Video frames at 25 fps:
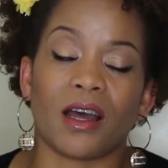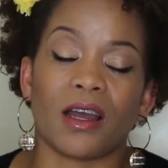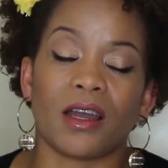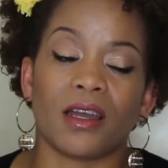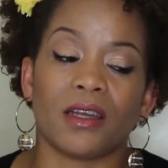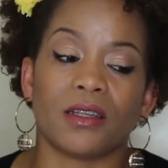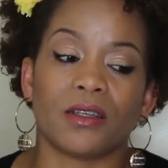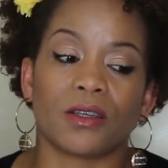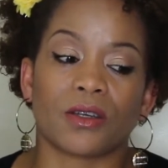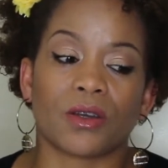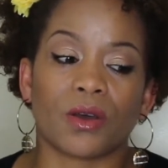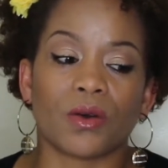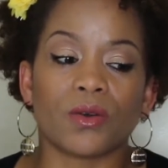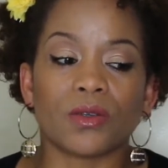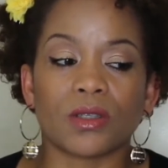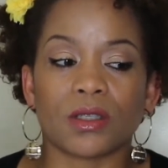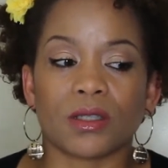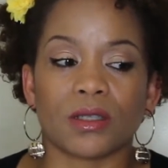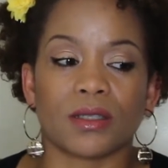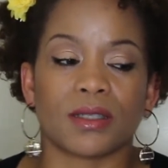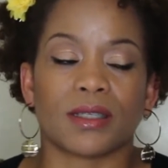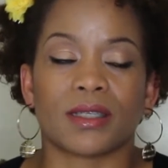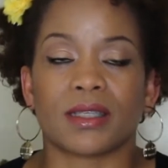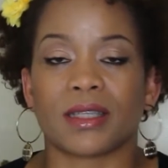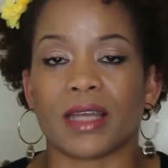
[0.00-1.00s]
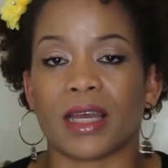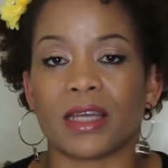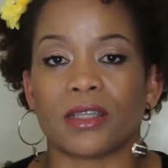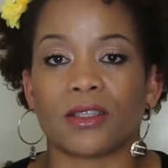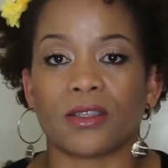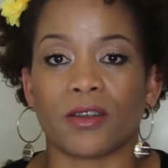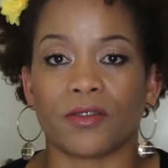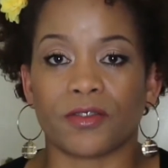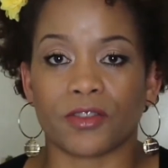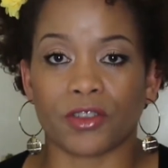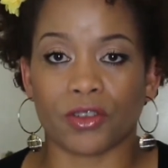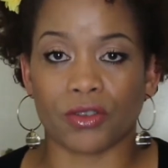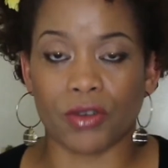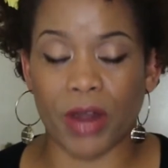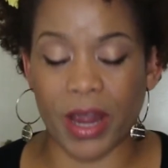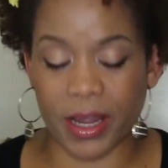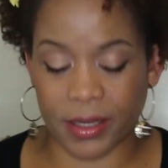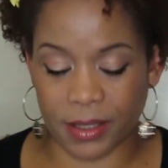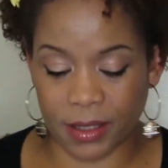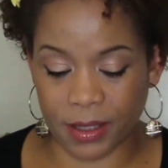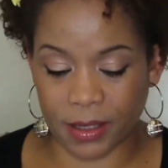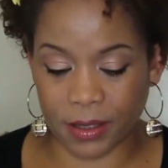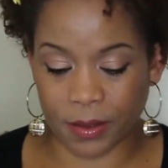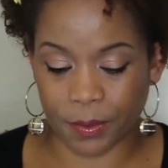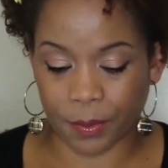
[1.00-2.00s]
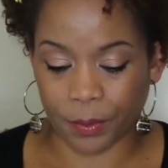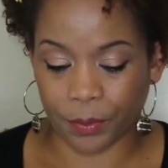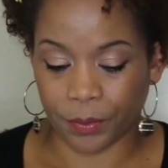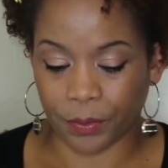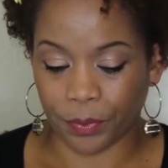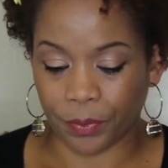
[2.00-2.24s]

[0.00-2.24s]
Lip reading: in a constant state of stress.